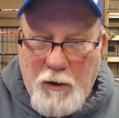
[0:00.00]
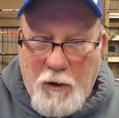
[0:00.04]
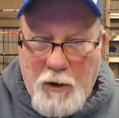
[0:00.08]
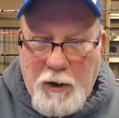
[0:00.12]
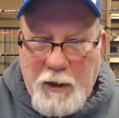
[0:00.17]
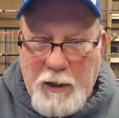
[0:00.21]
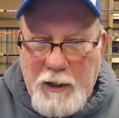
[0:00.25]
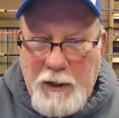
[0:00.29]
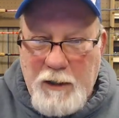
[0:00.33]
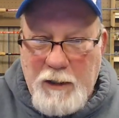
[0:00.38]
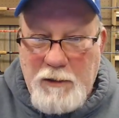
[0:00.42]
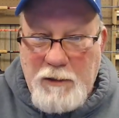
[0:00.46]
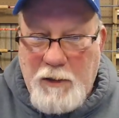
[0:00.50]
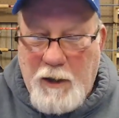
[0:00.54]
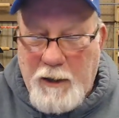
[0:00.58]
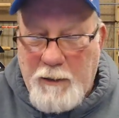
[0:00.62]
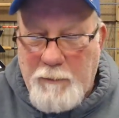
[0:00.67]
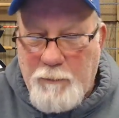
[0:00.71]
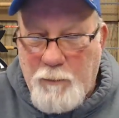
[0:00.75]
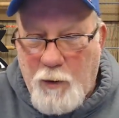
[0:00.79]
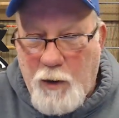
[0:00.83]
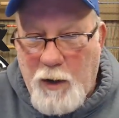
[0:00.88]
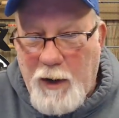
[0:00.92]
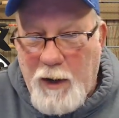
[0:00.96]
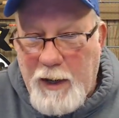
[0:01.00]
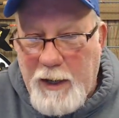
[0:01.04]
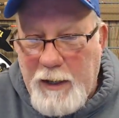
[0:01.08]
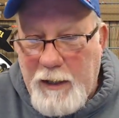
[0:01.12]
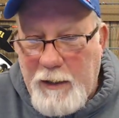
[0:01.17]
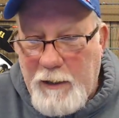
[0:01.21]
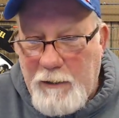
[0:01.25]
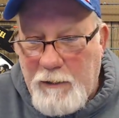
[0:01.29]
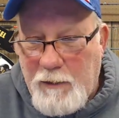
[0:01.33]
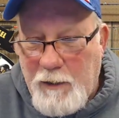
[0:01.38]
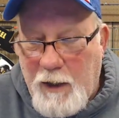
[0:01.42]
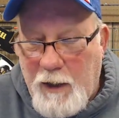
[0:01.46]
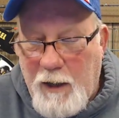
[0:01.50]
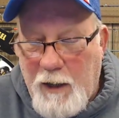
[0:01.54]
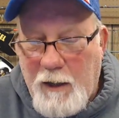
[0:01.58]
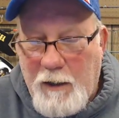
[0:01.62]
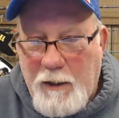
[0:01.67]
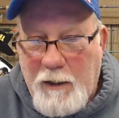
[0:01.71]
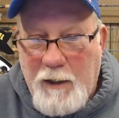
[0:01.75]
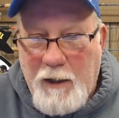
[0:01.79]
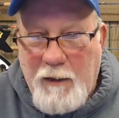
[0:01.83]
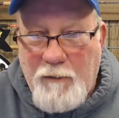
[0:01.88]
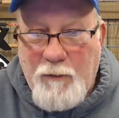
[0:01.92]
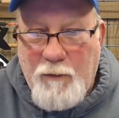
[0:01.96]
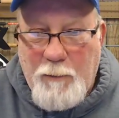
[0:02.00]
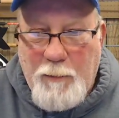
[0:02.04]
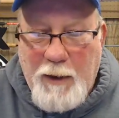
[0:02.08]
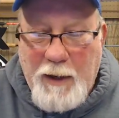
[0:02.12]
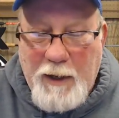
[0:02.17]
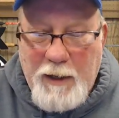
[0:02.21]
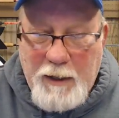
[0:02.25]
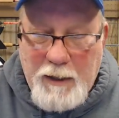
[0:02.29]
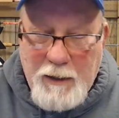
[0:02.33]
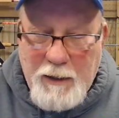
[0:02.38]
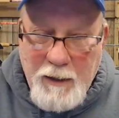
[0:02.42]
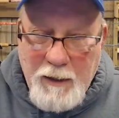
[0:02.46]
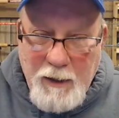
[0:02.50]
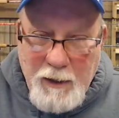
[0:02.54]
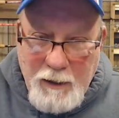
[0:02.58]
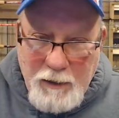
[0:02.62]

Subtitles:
our guests like Brian and Doc and everybody